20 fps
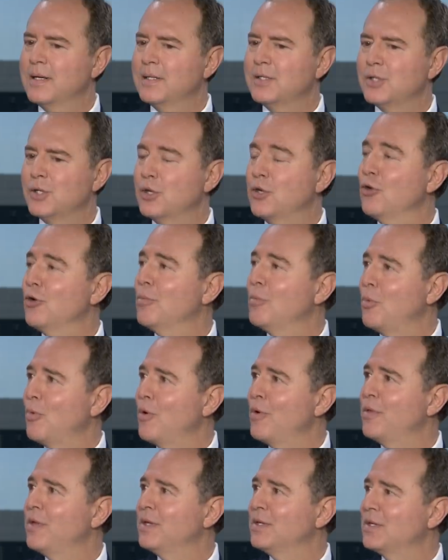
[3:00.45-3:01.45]
secure
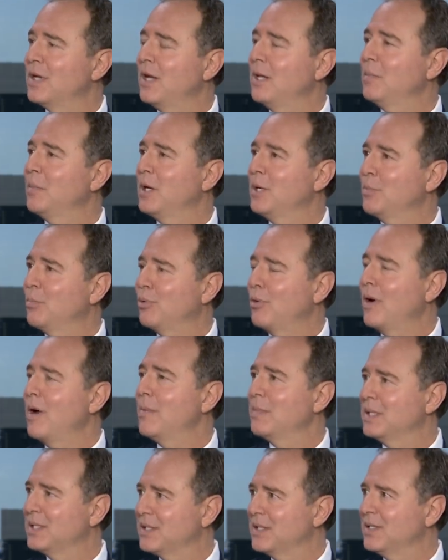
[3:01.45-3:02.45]
more than Taliban
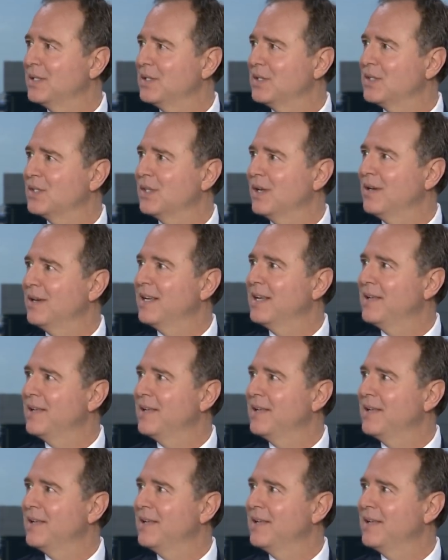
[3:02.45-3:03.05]
promises uh,